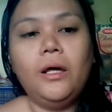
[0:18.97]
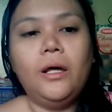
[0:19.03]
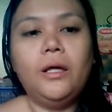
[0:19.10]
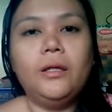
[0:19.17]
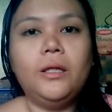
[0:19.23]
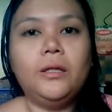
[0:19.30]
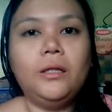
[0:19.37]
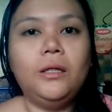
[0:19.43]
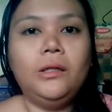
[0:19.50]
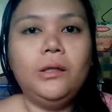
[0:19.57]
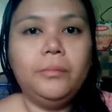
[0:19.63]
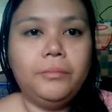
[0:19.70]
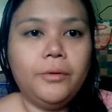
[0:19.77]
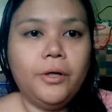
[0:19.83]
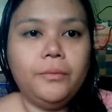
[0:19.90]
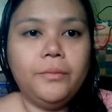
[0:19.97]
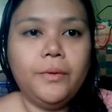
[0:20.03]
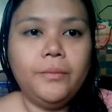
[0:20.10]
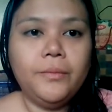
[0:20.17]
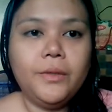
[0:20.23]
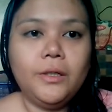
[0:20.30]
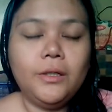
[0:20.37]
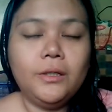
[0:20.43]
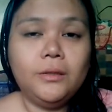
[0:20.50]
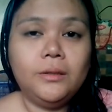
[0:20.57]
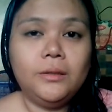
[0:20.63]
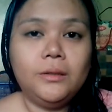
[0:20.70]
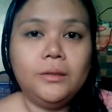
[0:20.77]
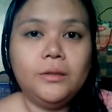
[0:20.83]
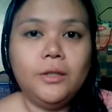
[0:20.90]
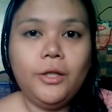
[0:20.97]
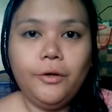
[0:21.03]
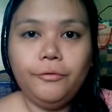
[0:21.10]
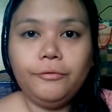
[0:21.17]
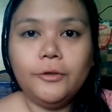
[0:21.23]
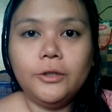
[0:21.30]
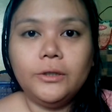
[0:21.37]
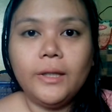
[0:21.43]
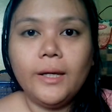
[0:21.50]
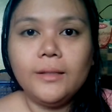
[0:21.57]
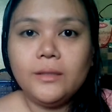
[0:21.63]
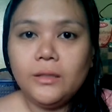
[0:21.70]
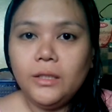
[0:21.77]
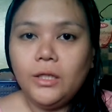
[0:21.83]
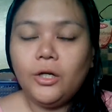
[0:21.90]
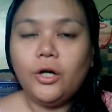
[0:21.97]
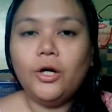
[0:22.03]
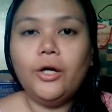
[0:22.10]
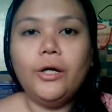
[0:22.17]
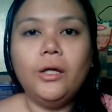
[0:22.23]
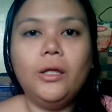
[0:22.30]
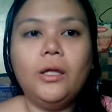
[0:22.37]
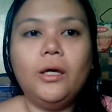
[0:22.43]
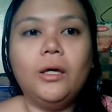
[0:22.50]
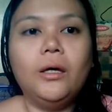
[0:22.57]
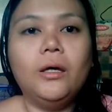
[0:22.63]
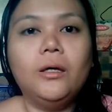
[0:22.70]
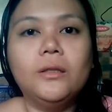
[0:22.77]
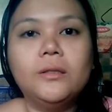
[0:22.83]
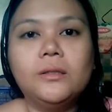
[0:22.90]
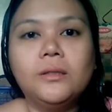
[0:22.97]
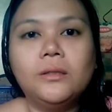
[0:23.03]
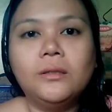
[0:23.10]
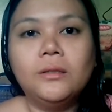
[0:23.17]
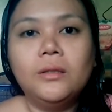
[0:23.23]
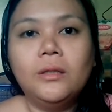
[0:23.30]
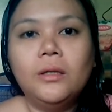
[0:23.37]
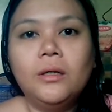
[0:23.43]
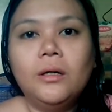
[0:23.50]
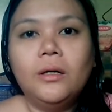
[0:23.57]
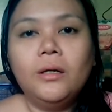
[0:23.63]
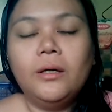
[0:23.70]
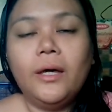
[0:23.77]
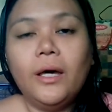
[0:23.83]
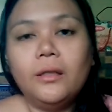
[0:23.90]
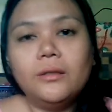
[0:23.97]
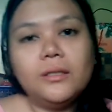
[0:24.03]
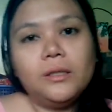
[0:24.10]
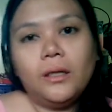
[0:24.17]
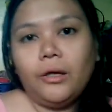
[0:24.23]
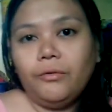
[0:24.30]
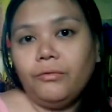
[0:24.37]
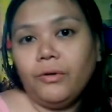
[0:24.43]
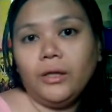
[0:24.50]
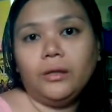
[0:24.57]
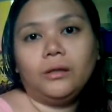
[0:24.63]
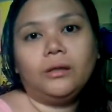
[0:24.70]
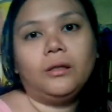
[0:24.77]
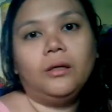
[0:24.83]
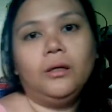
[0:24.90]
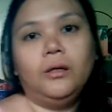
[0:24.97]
And I think the problem is the default SD card is can't save it.